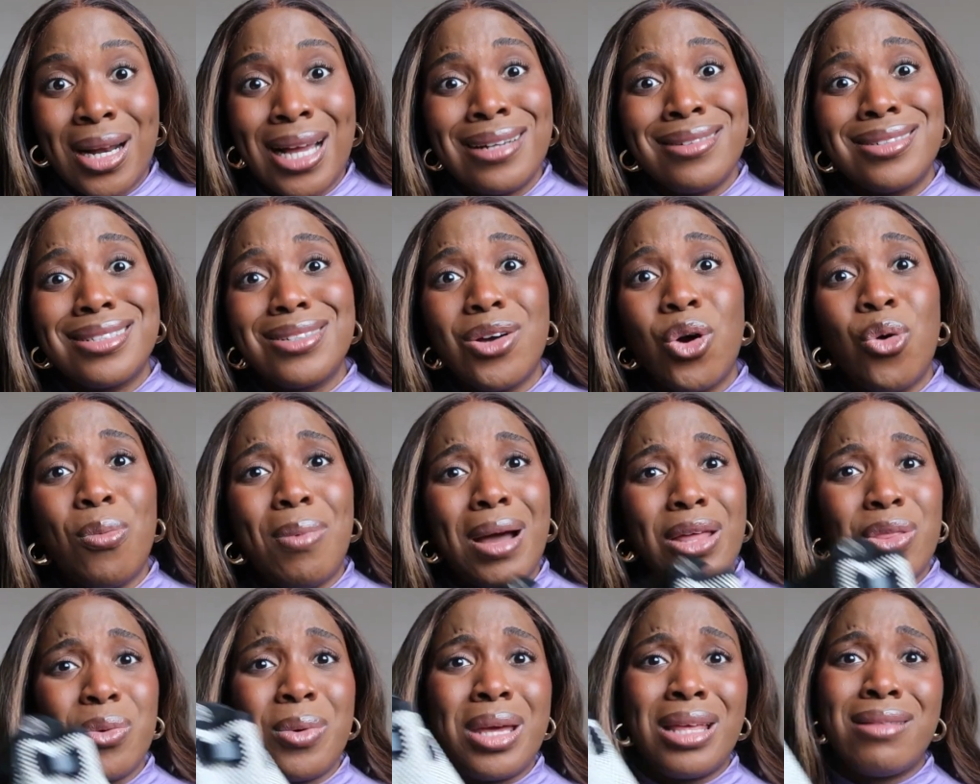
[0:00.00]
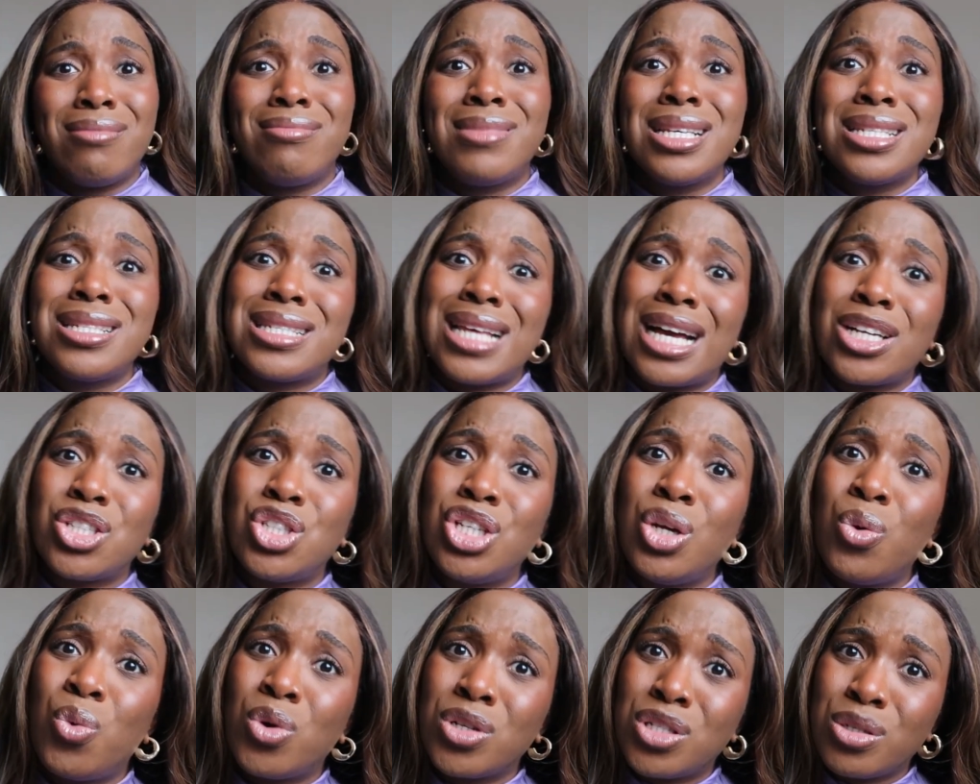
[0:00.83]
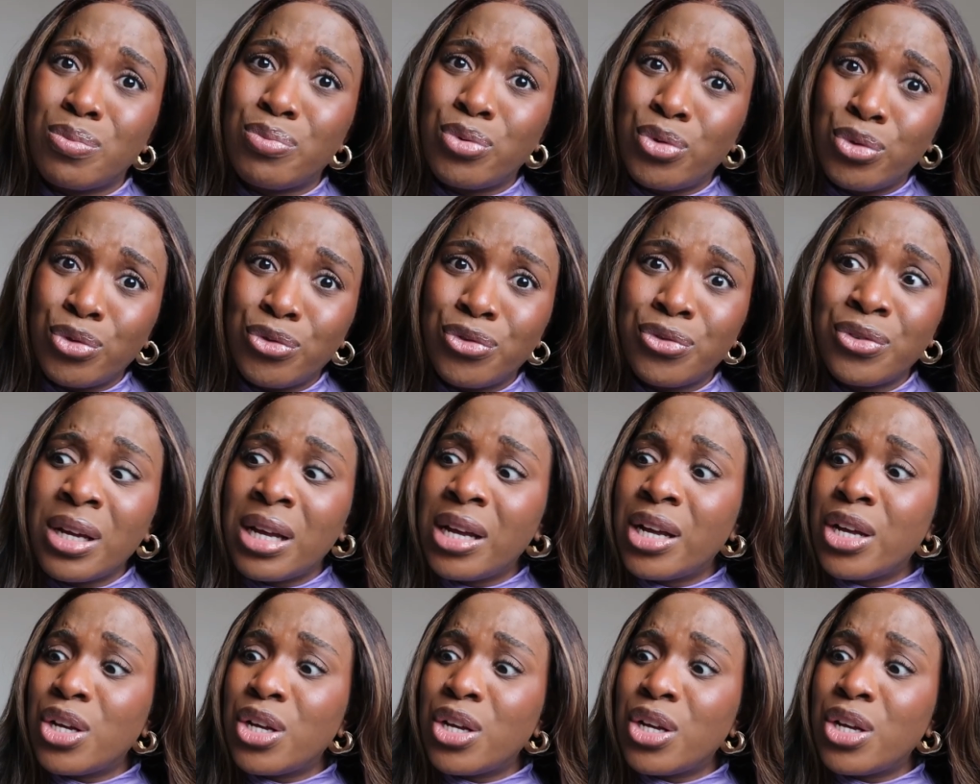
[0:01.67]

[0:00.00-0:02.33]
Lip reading: And oh, by the way, this is actually waterproof.